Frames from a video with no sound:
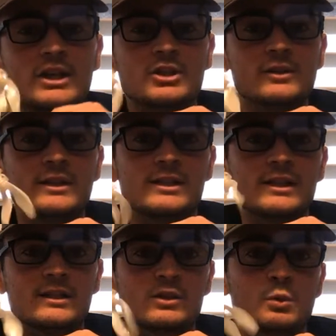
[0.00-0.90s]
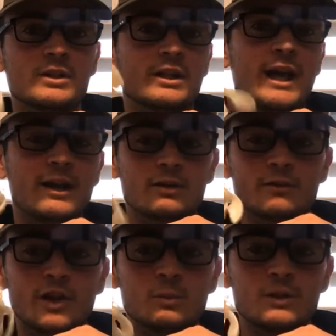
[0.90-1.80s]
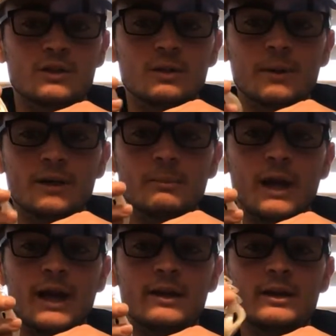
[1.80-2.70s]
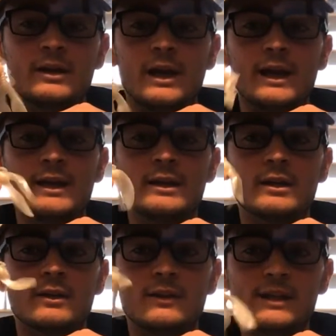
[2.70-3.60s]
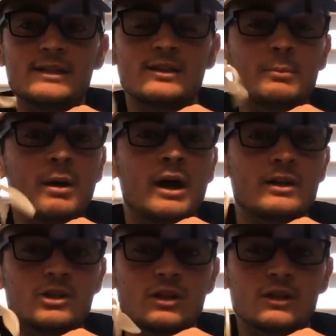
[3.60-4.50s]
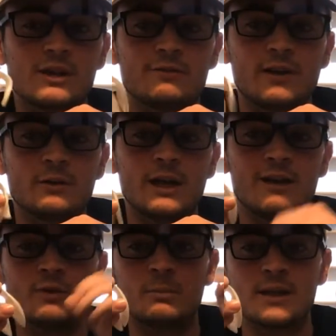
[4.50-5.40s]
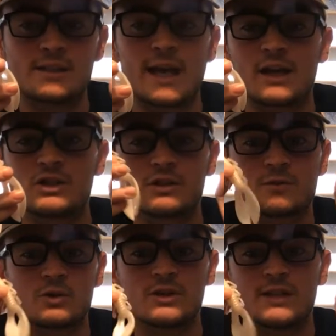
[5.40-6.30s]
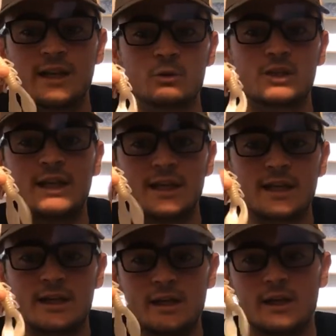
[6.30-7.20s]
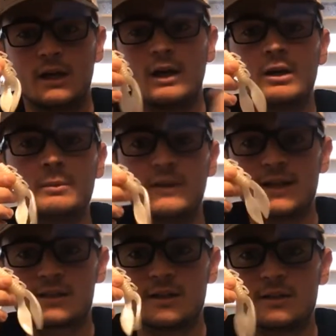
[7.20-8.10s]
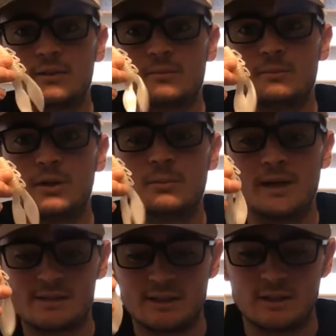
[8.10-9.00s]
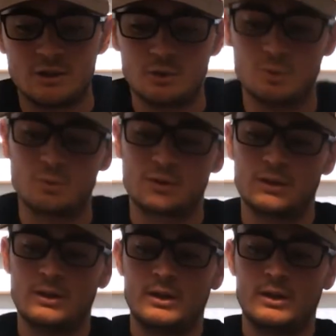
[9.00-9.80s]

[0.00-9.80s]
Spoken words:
action on these things is what's going to aggravate them, what's going to make them mad. And these and the pocket chunks I found have the best action as far as the tails kick, and that's going to be the best thing to use.